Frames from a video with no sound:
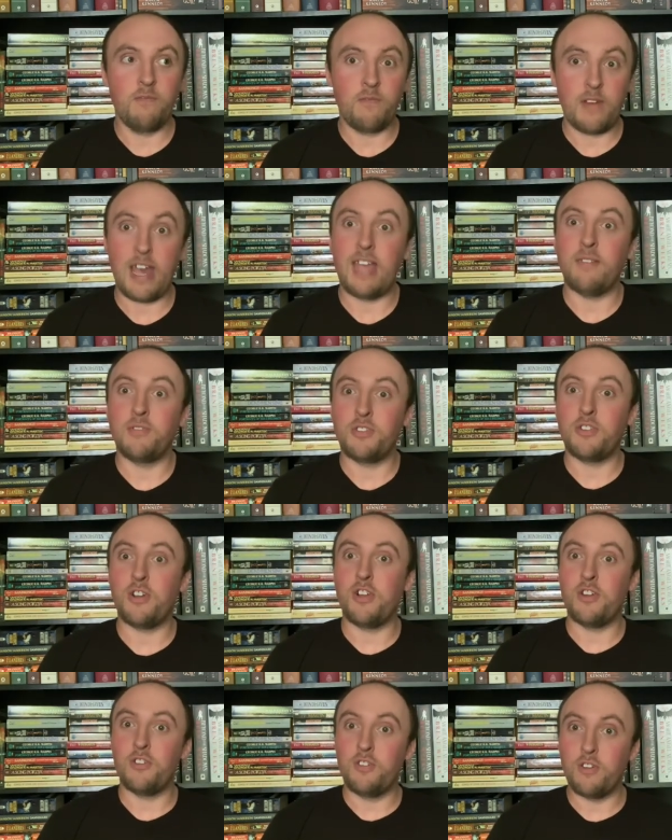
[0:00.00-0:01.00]

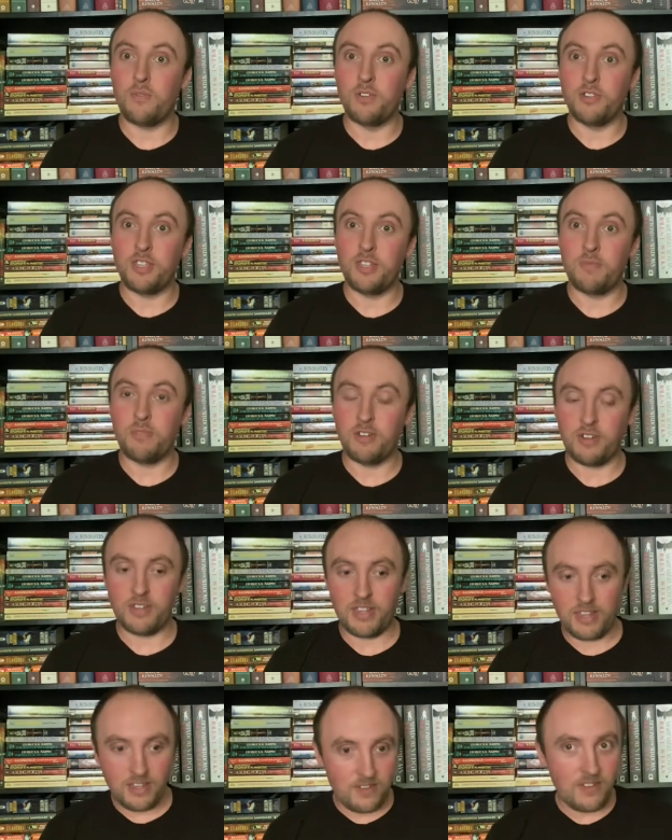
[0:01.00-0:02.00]
five-star new release books,
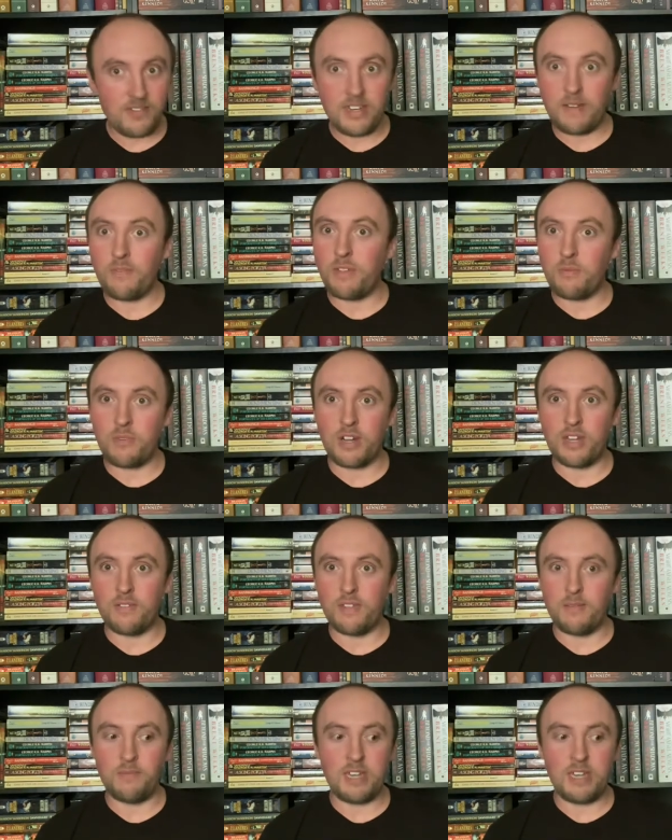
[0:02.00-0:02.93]
and this is definitely one of them.